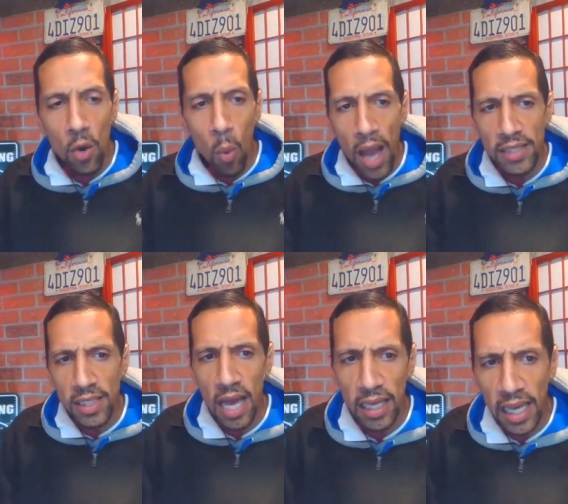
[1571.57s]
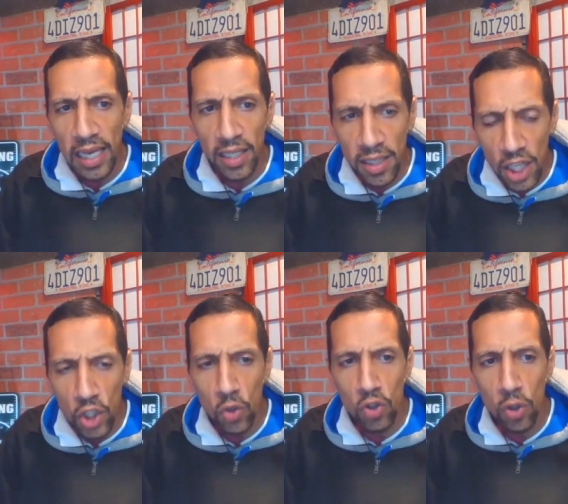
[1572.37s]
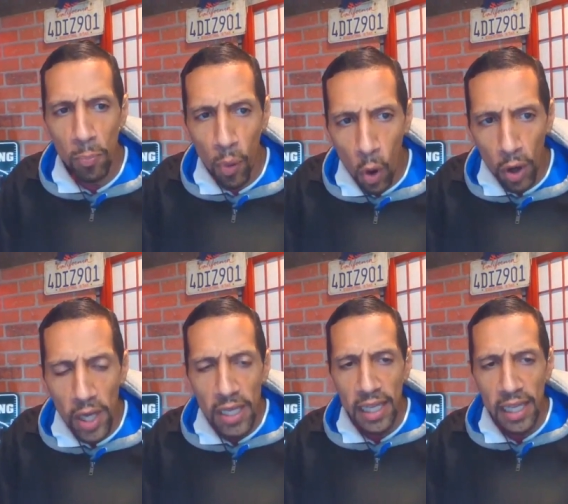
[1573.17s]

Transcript: Why is he not getting additional support?